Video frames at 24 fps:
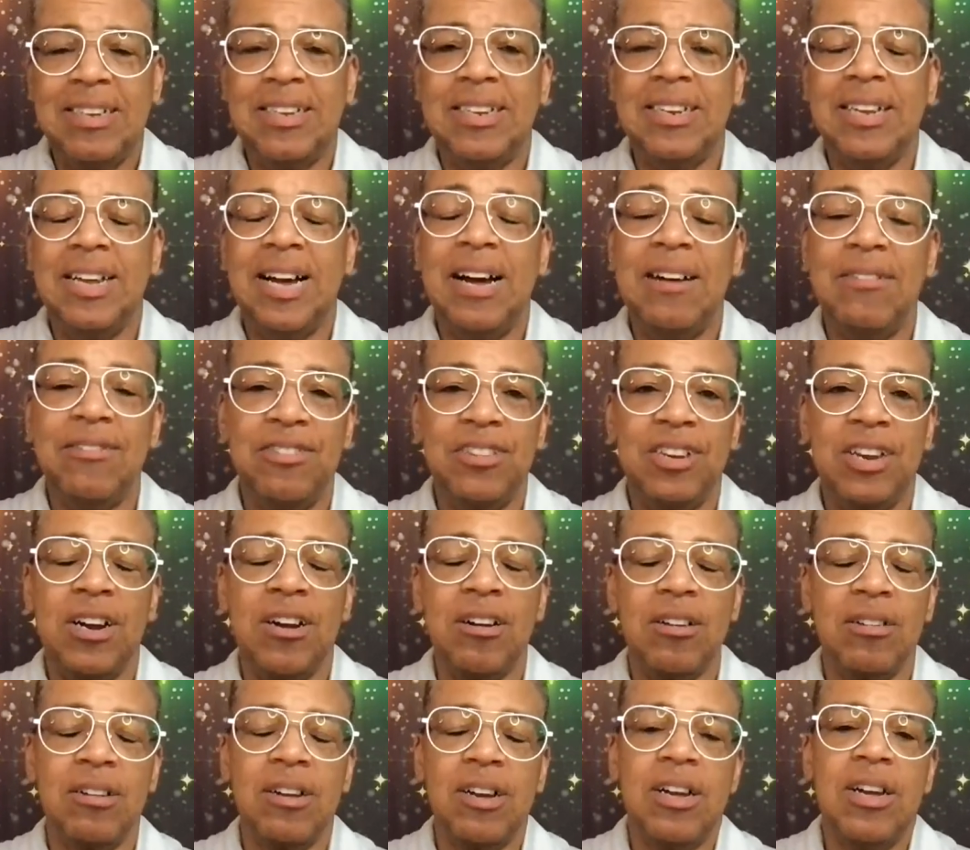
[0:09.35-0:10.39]
And I've
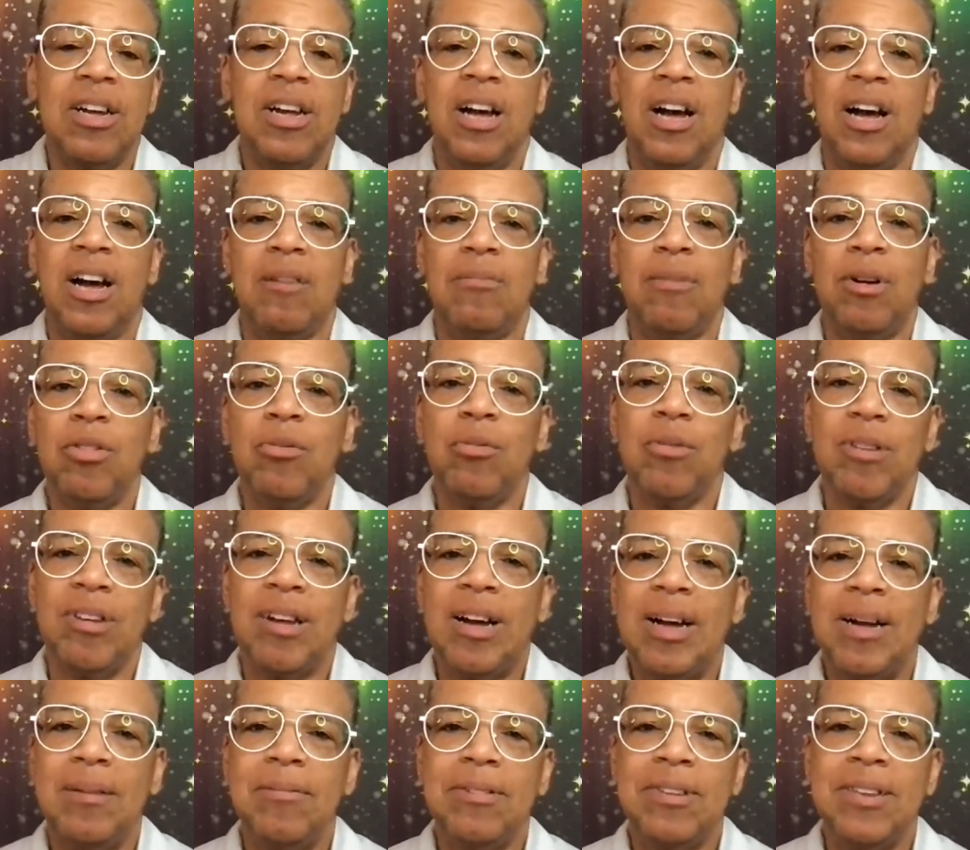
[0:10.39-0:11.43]
shared multiple
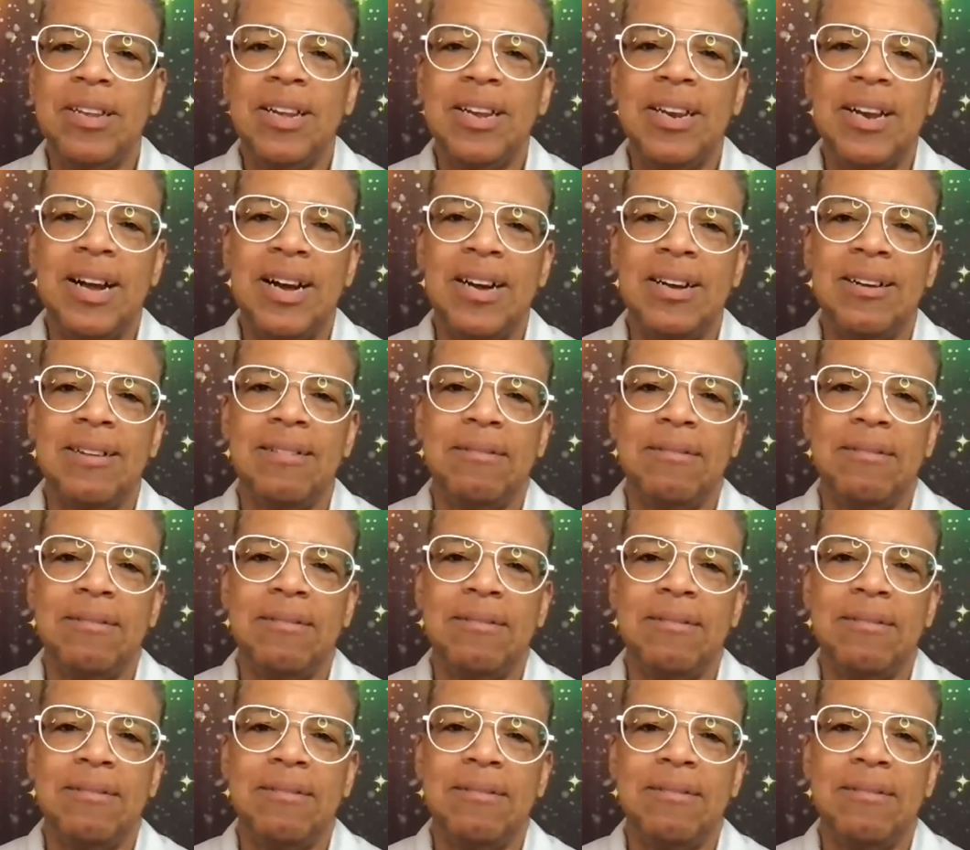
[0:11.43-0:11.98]
times that